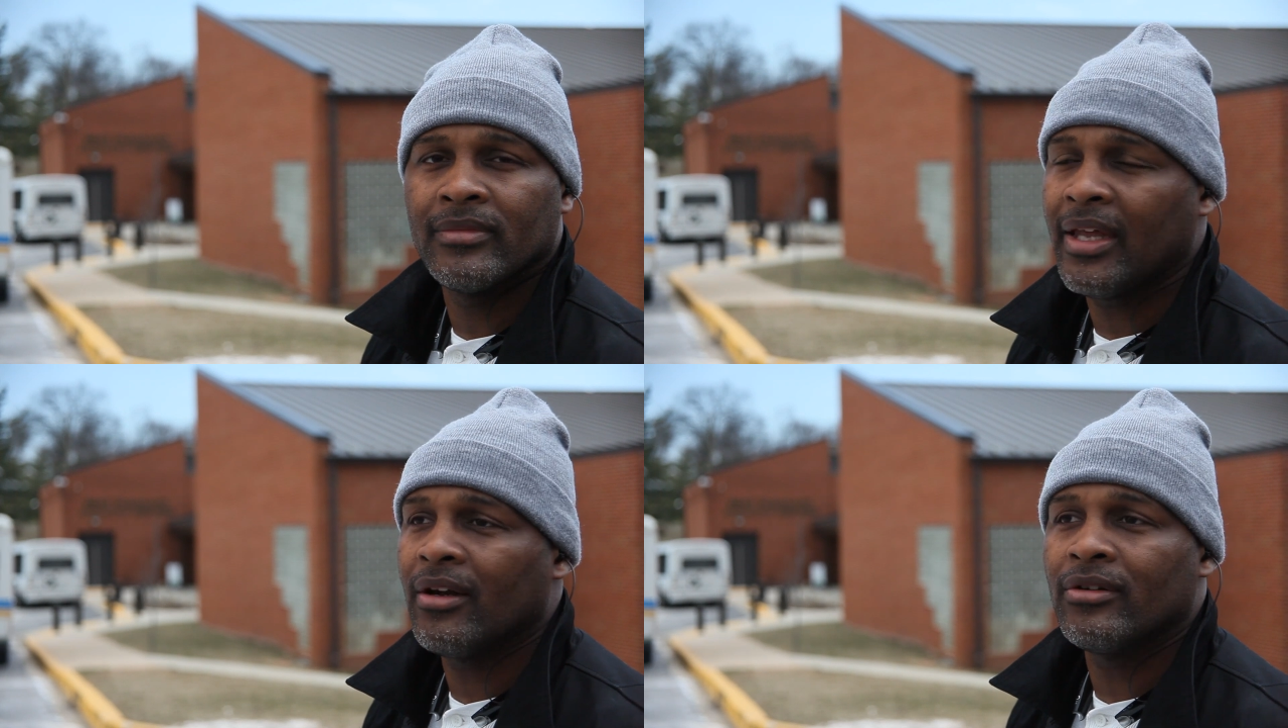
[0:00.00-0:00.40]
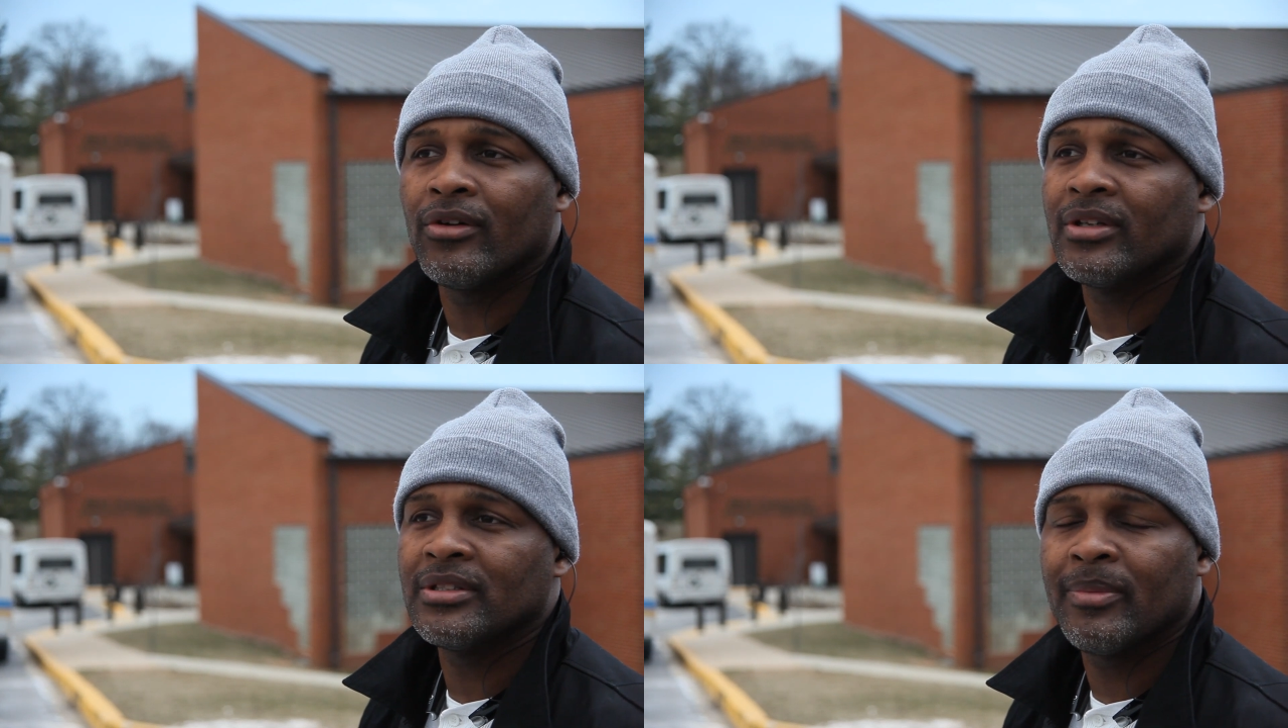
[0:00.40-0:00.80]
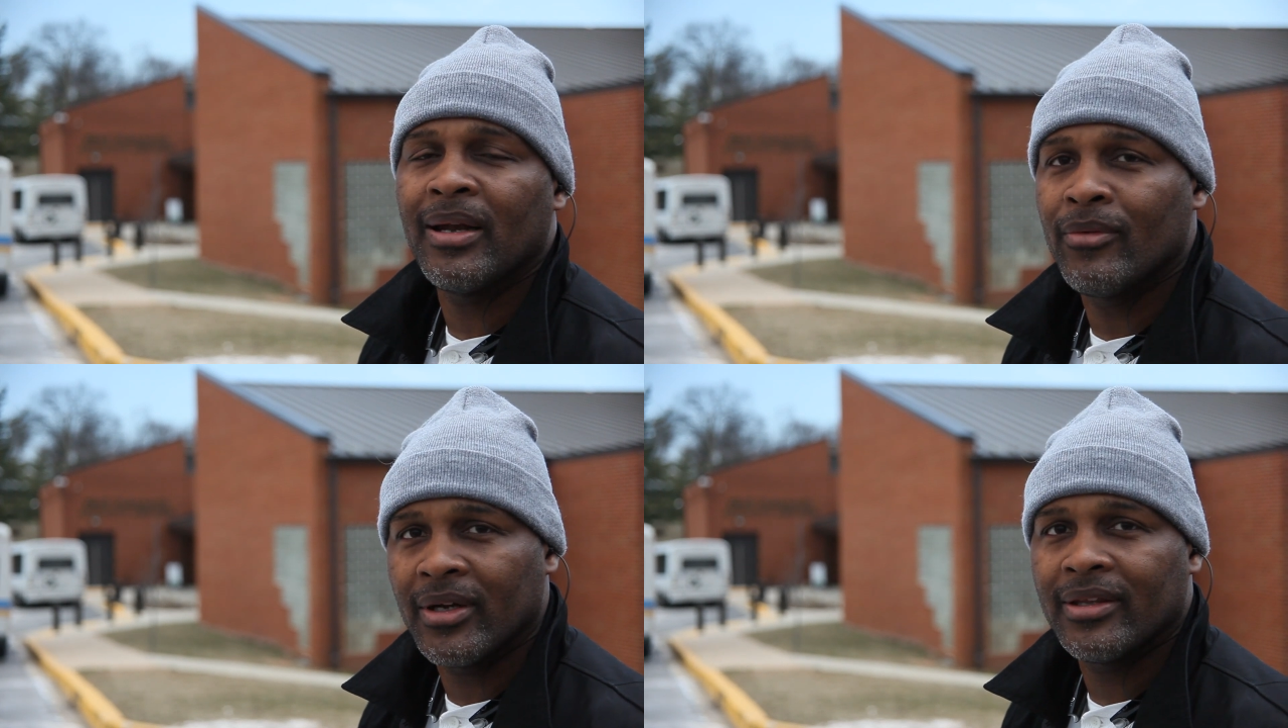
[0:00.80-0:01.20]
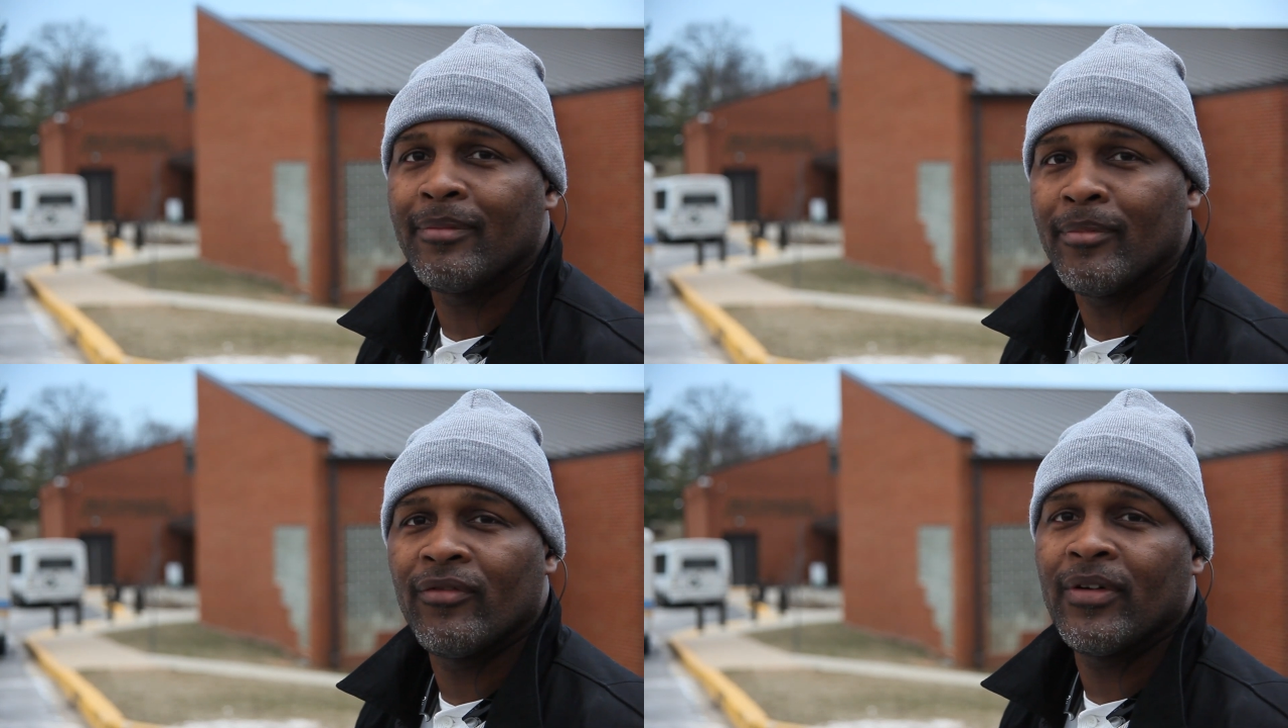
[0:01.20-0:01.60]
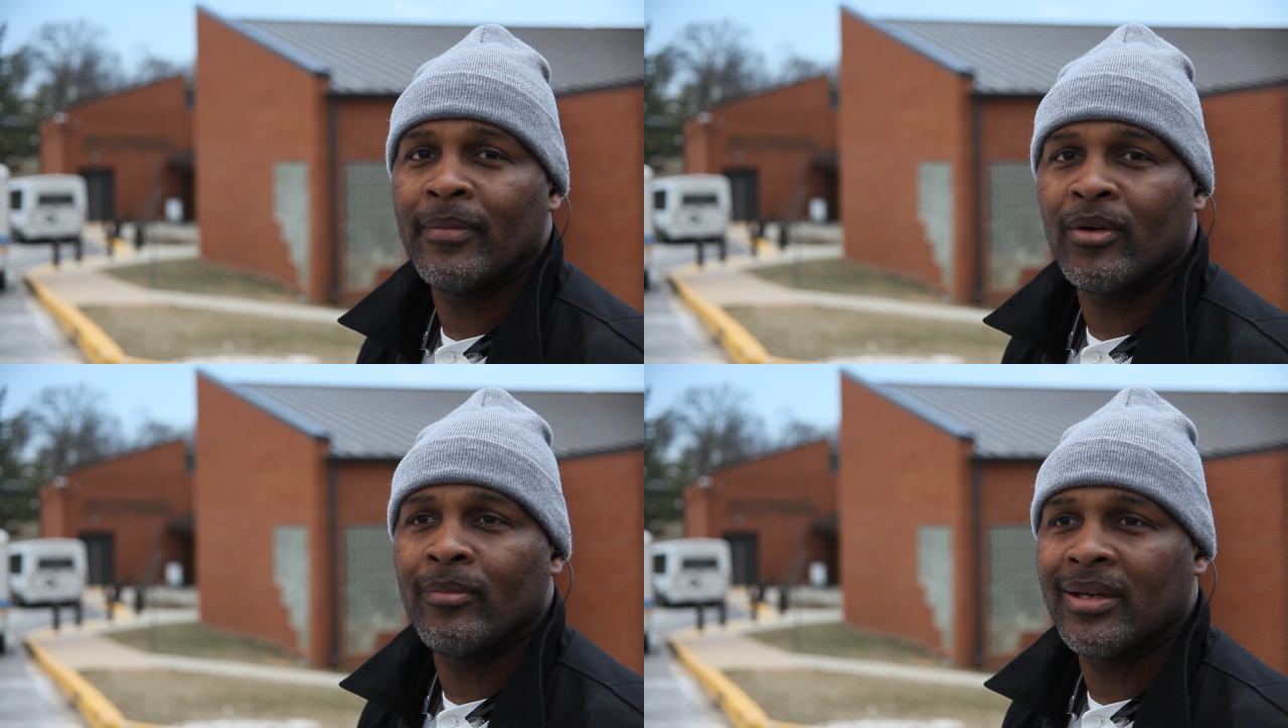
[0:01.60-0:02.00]
They don't know this, but I want to thank both of
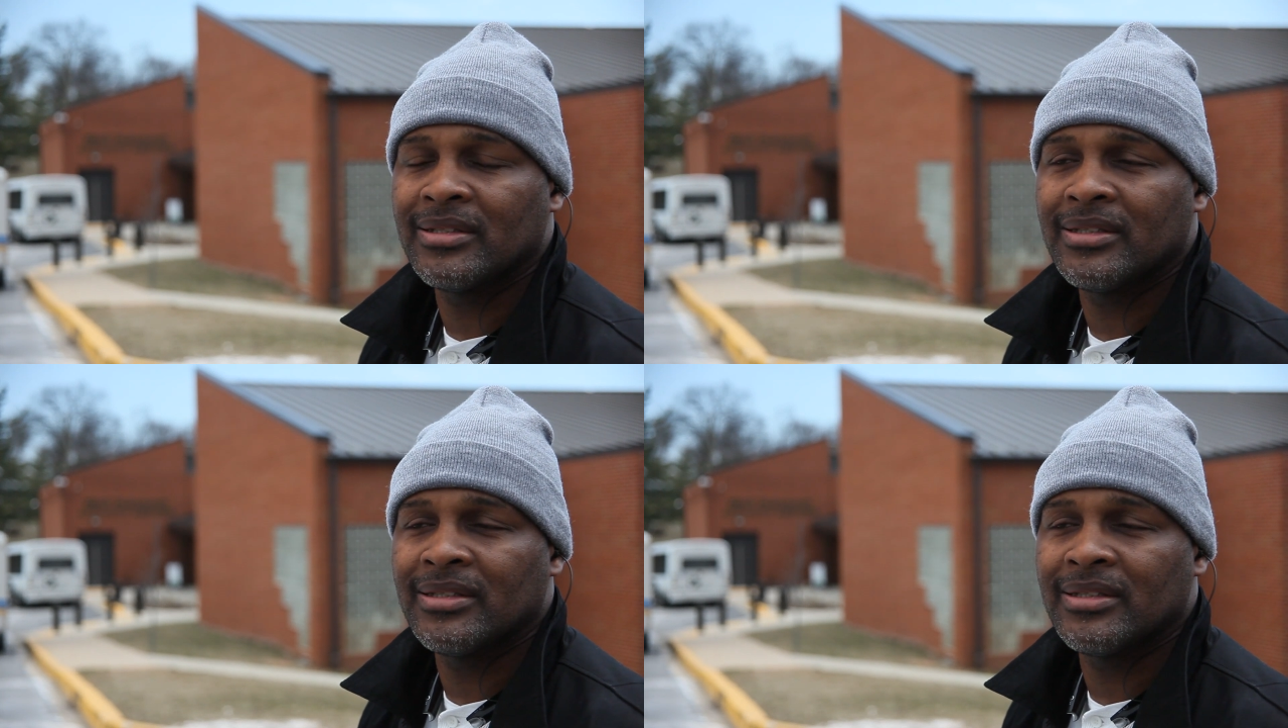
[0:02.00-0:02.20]
them because